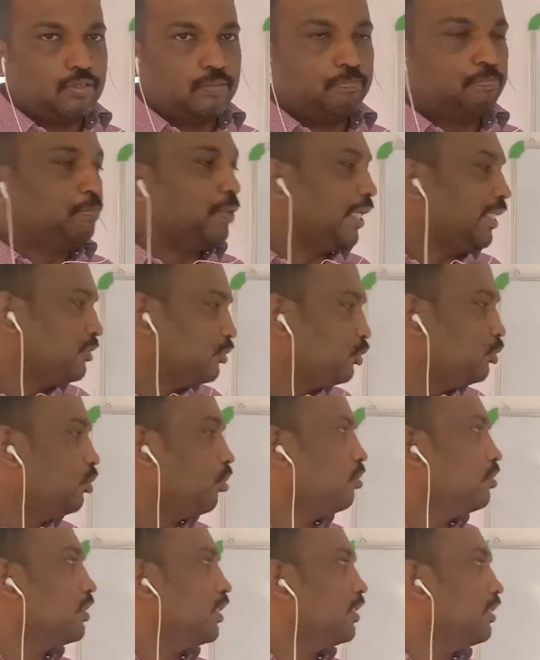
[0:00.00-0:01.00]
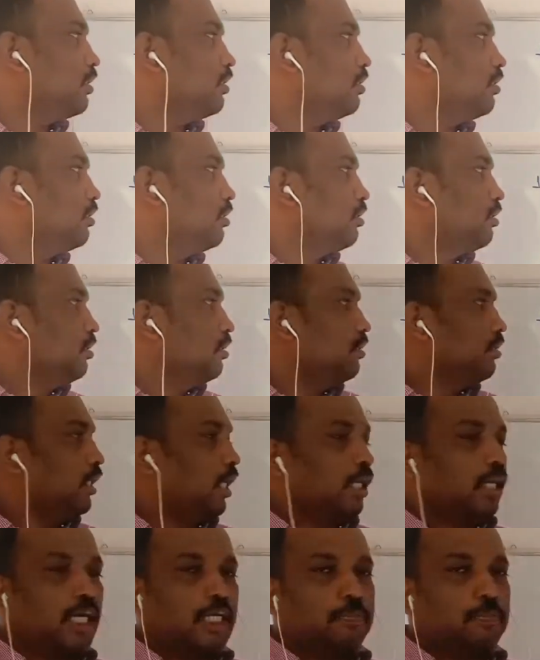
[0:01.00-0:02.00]
based on the
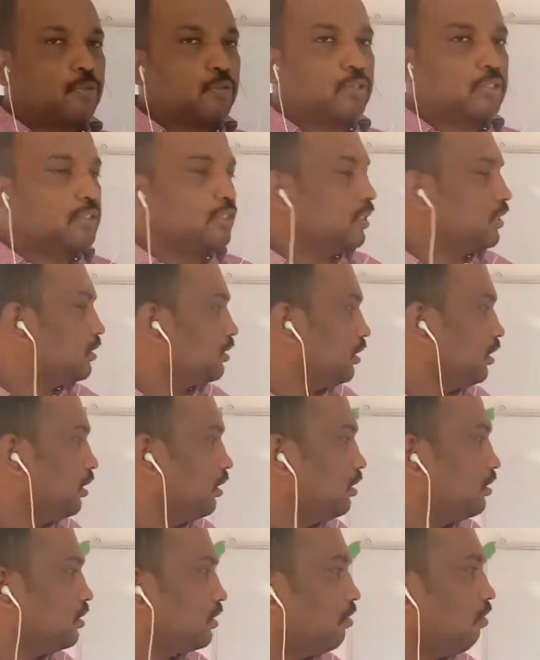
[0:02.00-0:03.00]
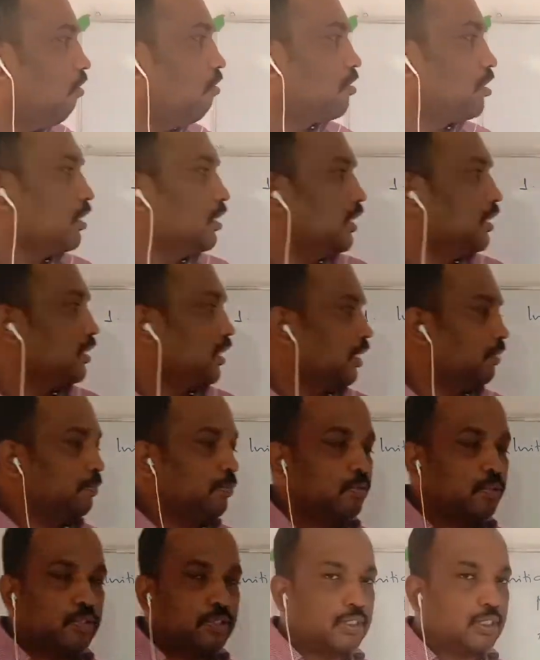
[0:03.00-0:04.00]
null hypothesis is alternate
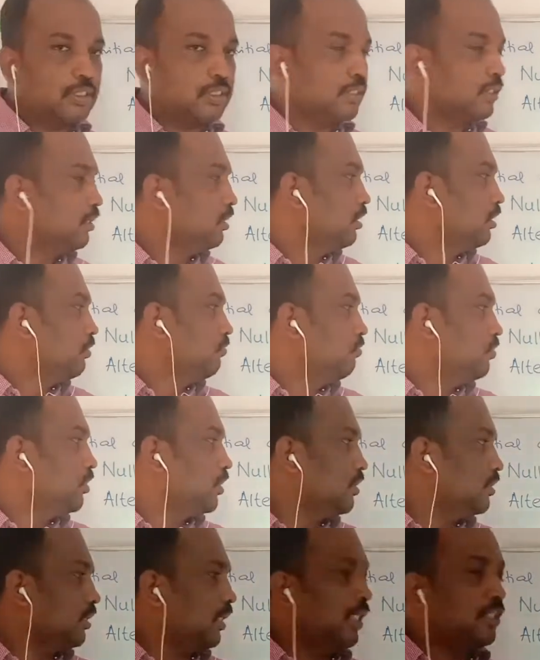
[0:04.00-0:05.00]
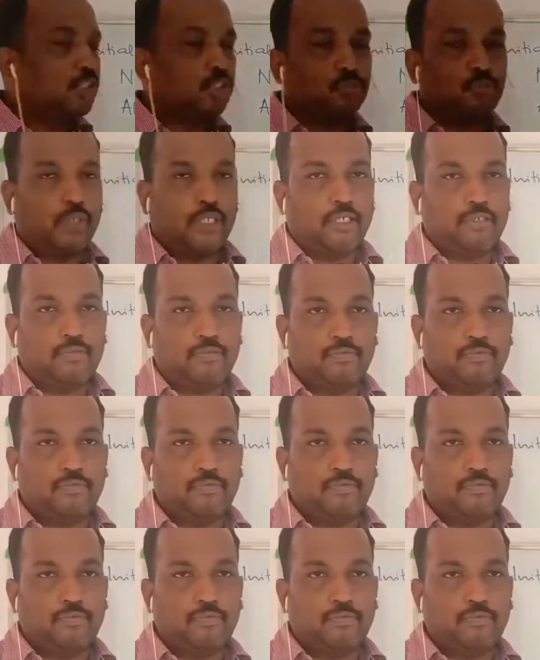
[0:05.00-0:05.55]
hypothesis, which is H1.